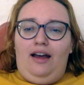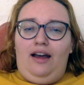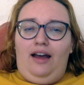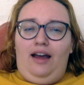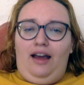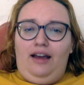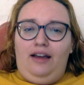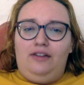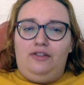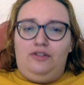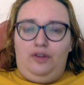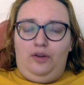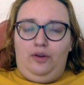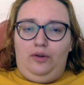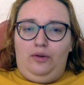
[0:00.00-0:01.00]
I
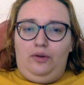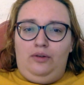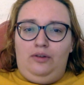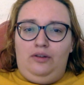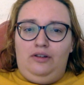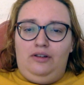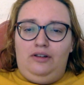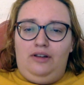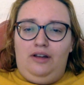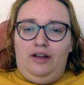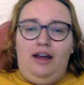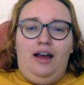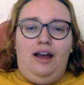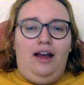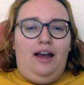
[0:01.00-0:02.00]
too
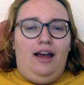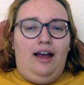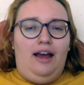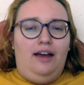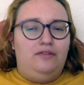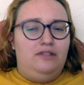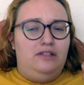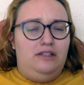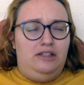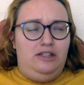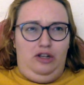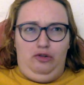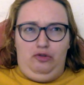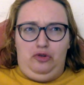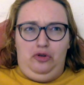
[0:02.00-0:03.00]
have
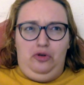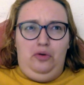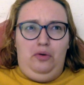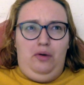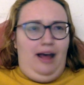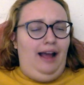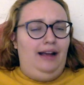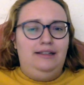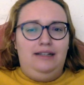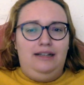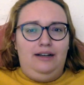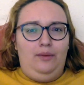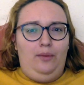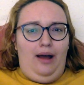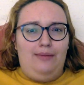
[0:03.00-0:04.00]
zero
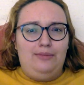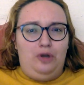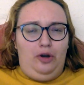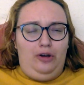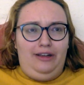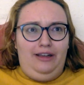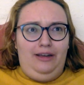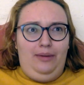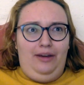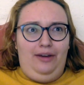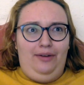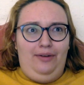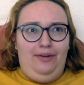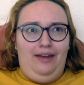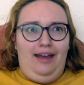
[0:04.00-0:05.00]
idea what I'm talking
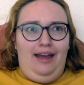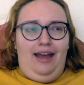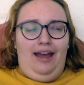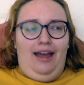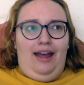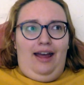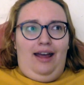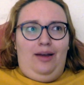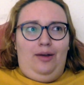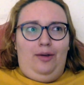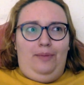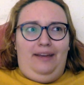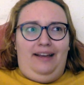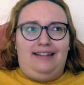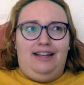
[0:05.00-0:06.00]
about,
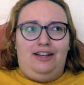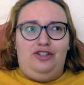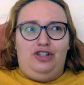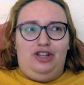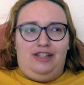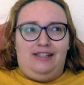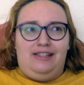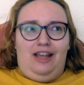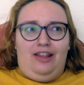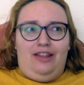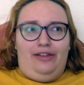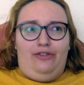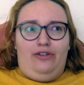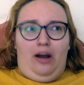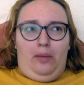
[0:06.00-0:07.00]
because I just said
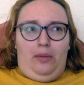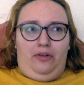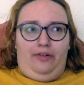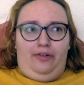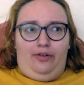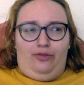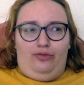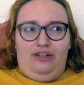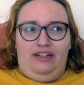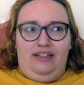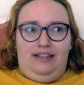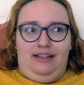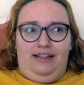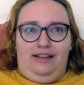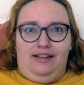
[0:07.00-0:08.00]
the grammar for
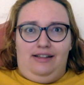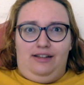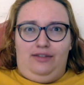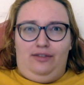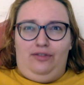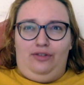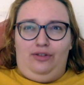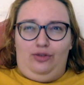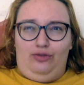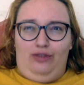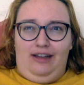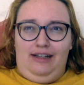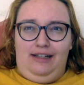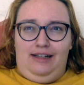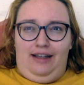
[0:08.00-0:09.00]
reading is different for
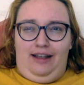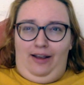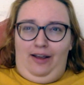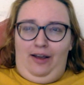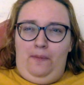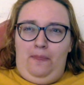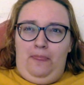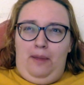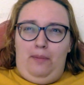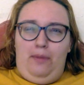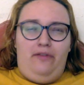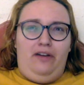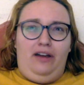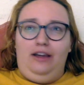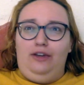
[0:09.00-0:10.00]
writing, but
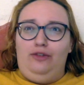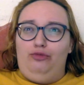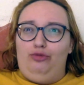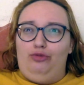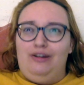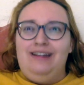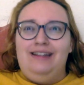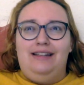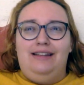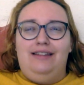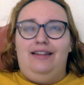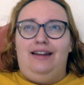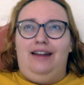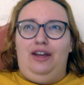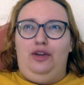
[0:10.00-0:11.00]
if I can read it
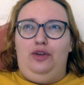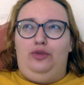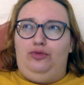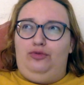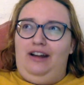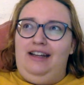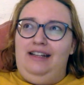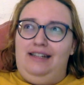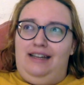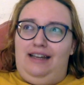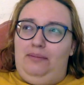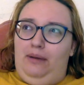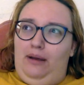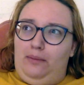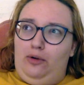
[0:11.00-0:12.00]
then I could write it,
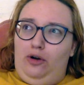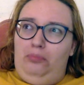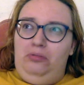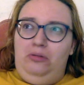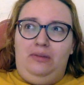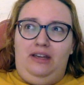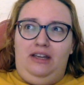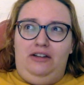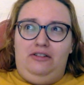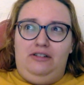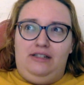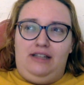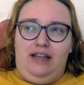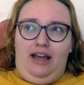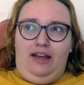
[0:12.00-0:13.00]
and my problem here
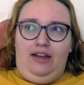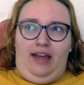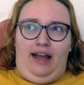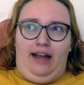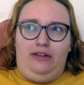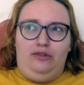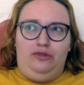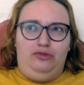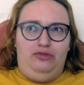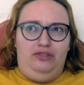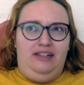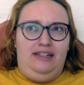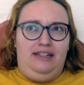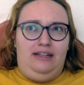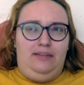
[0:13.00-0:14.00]
is that I can't
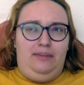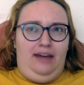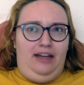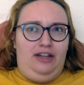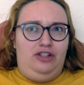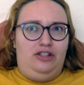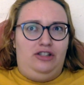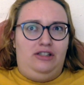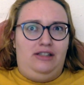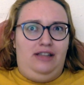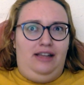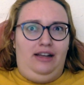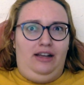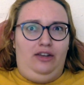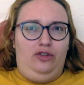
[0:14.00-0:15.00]
read it, but I just
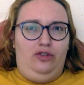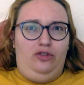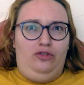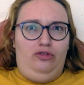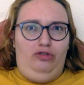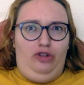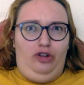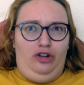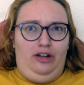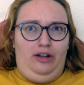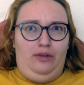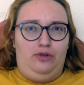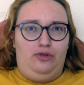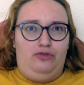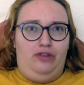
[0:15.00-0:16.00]
said I learned
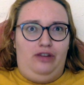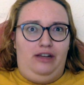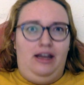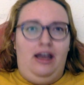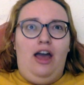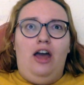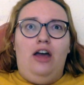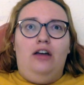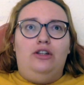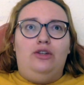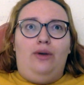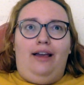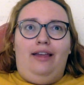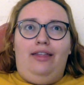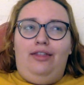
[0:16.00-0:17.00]
how to read. So
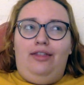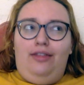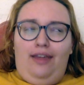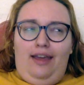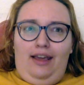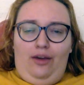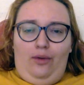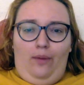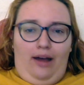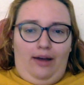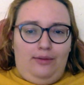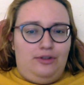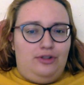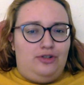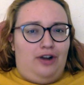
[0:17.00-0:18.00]
I think what I
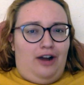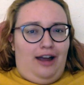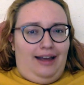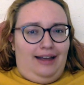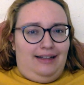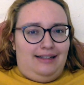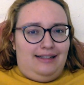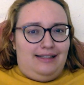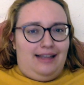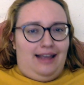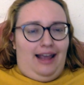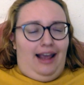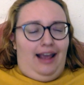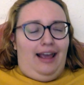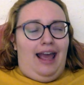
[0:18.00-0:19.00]
was trying to
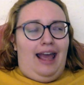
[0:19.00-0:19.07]
say